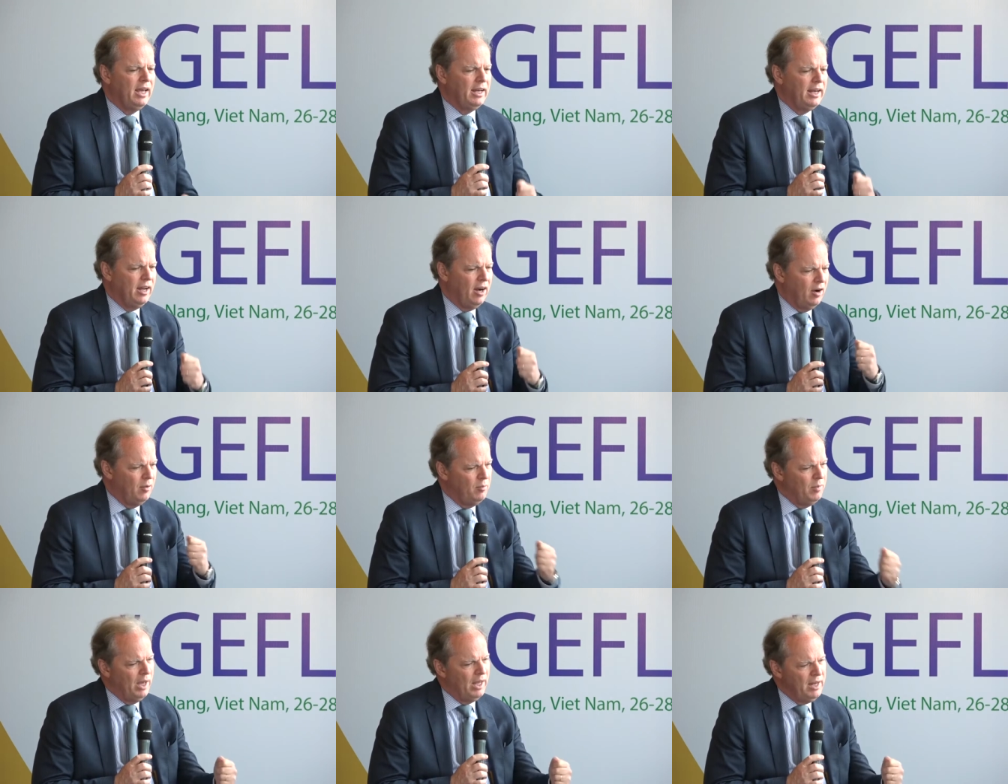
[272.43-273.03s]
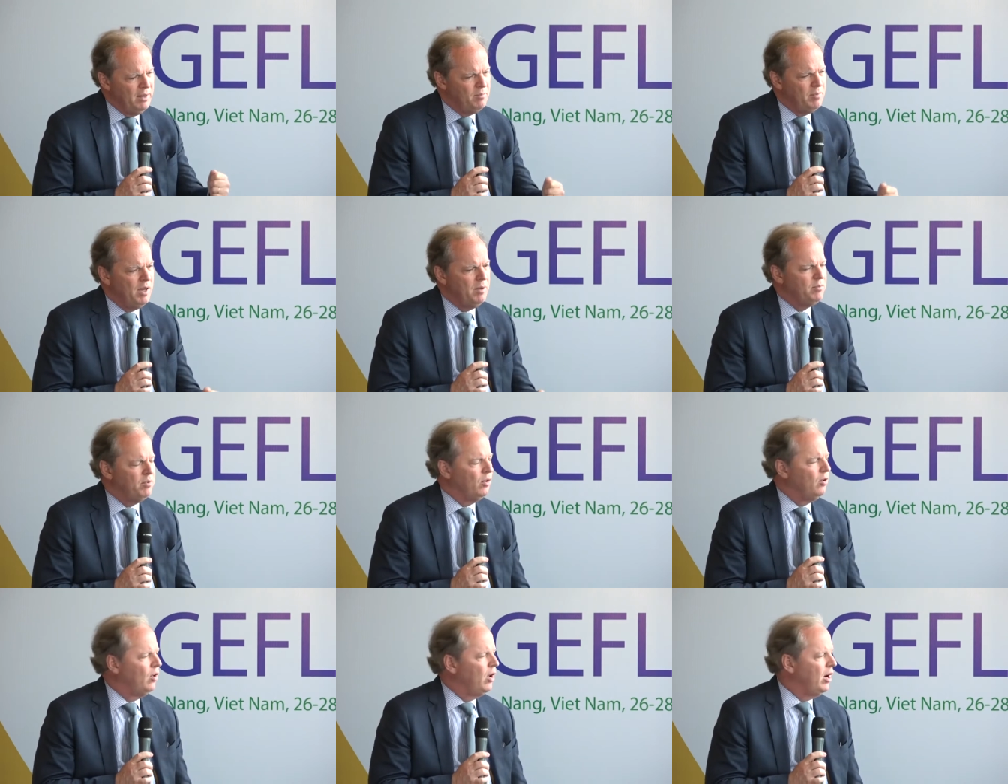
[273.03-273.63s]
there are many
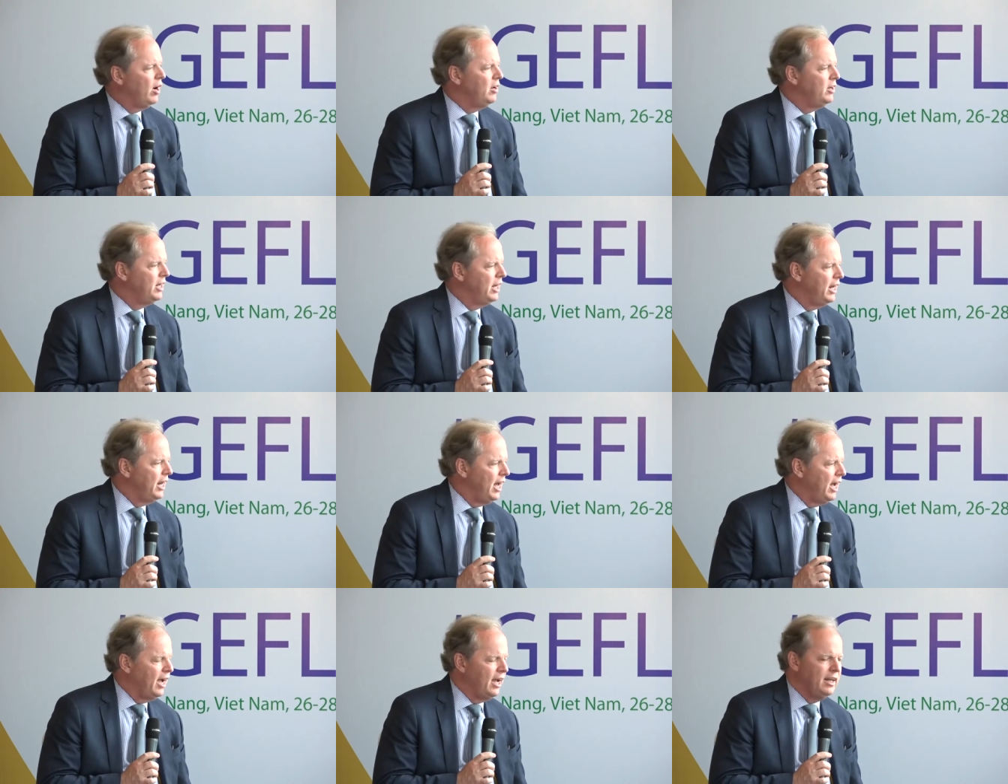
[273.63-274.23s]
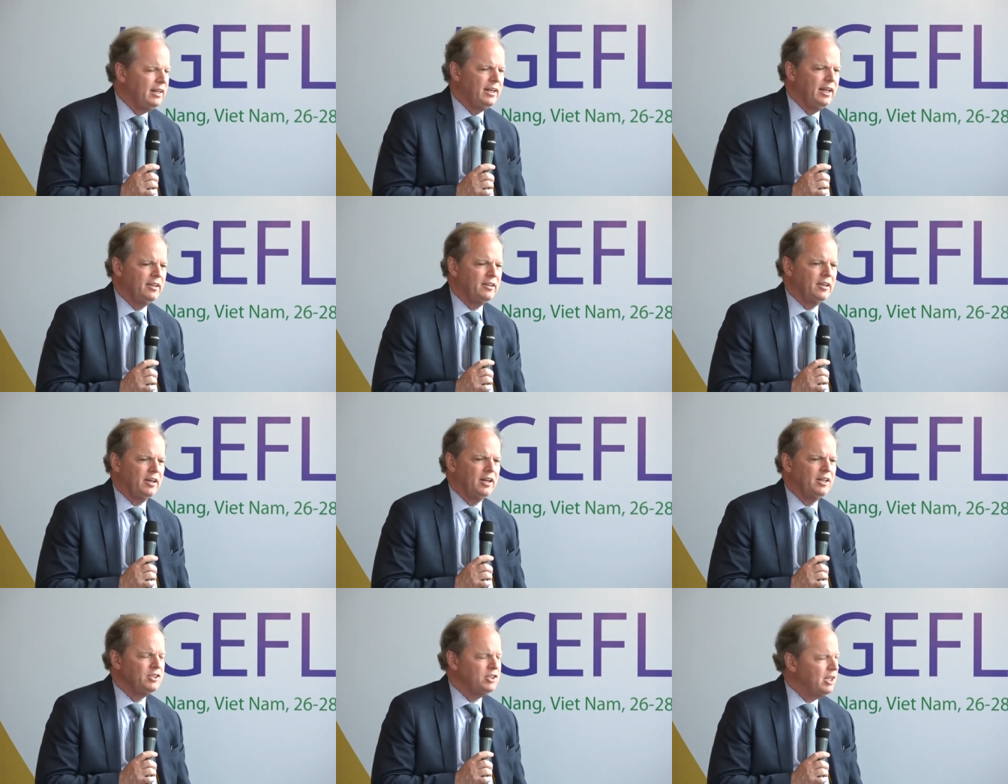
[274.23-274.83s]
people who are denying that
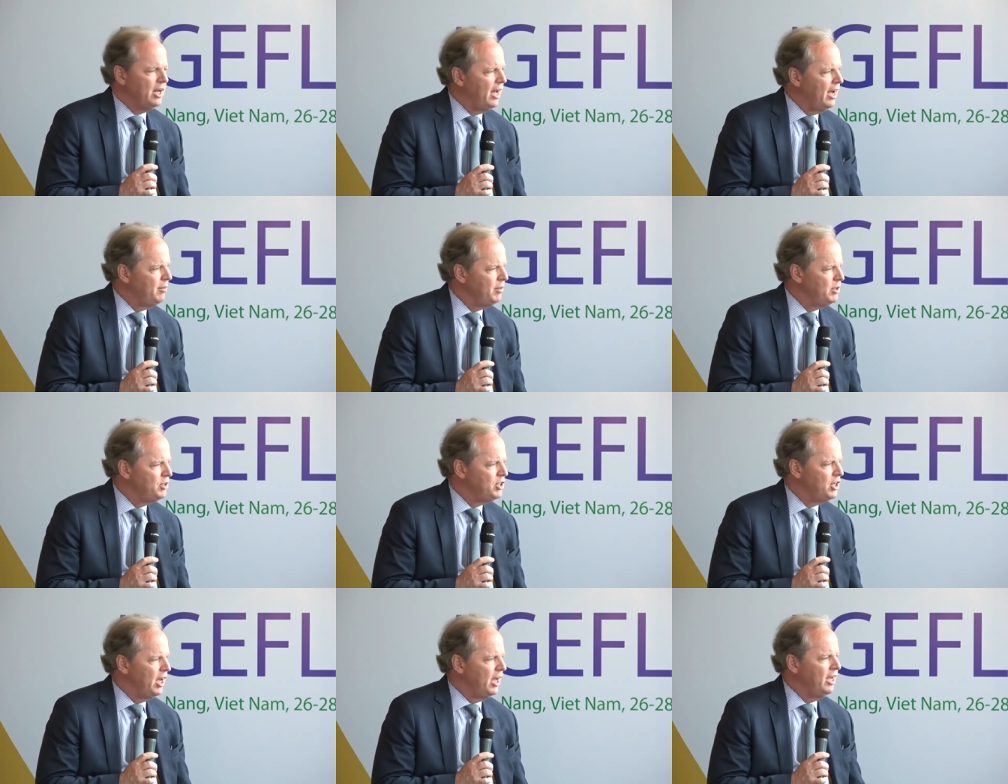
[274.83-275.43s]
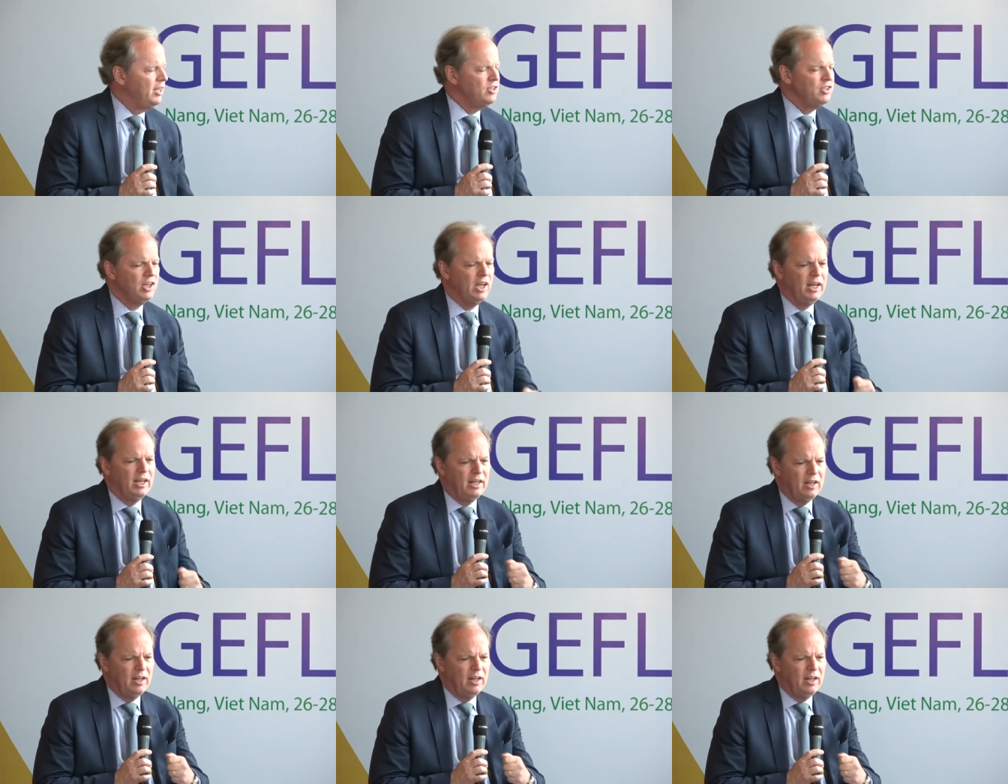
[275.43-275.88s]
there is climate change.